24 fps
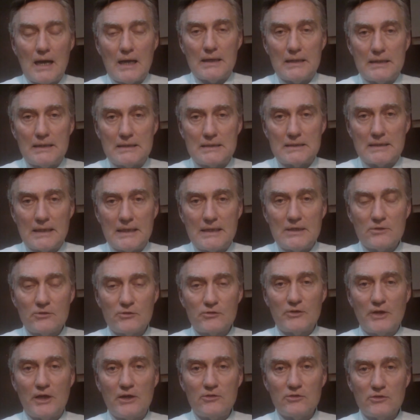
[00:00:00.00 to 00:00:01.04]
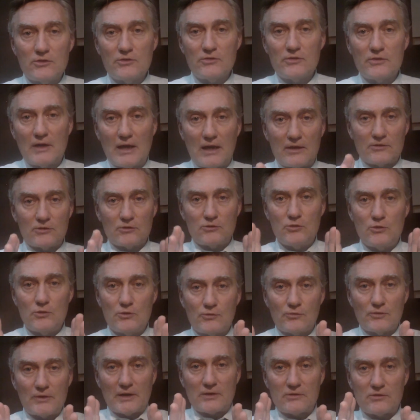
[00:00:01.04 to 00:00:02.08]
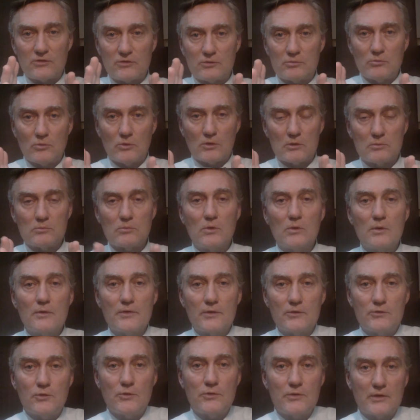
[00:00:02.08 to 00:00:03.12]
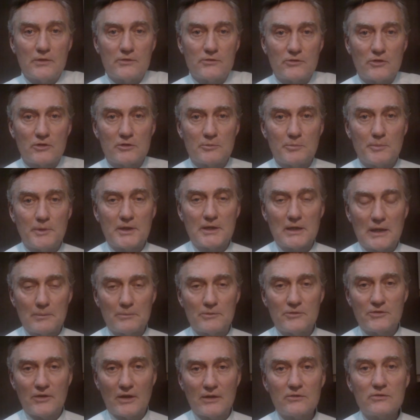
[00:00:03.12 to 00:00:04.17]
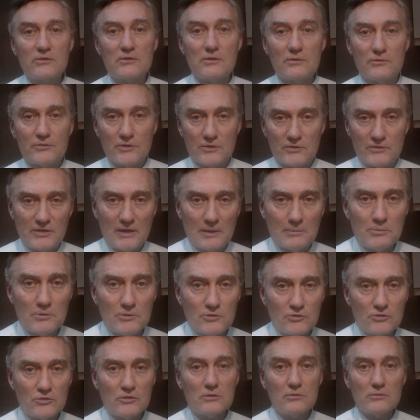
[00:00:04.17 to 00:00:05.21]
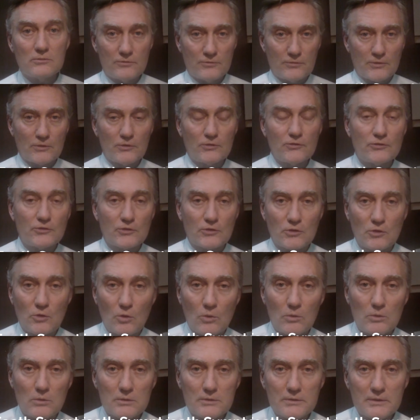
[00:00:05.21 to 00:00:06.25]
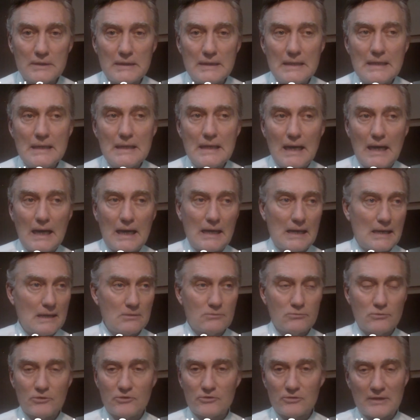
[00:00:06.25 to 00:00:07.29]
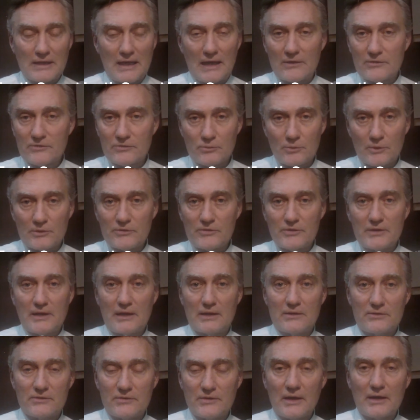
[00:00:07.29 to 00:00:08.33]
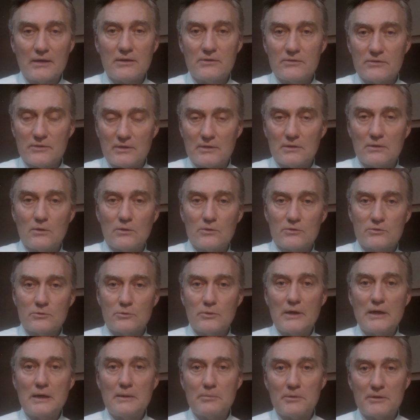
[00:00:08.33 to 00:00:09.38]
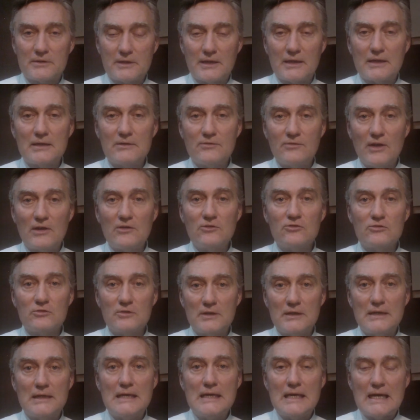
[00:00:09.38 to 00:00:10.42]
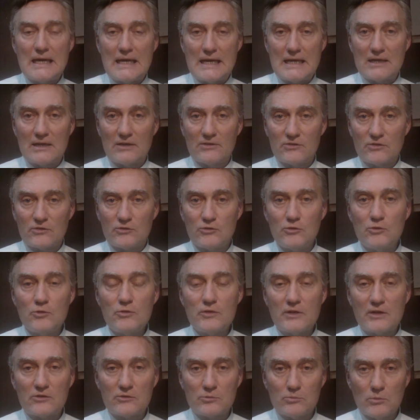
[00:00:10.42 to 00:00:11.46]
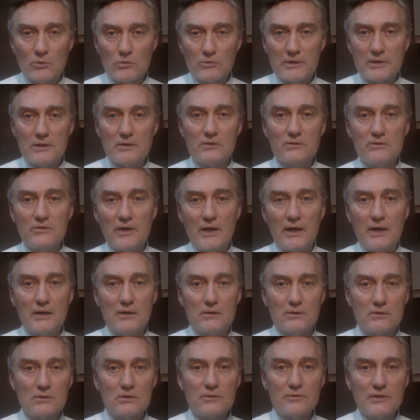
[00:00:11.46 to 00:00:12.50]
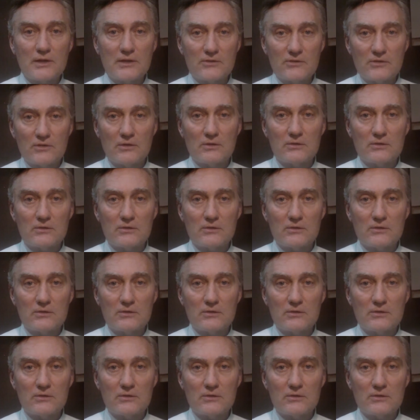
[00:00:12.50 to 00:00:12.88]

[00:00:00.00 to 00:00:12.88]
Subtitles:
In later stages, as a tooth flexes more and more, the tooth can start to become sensitive to temperature, first to cold, which lasts once again seconds and then goes away, but then eventually as a tooth gets more irritated, nerve gets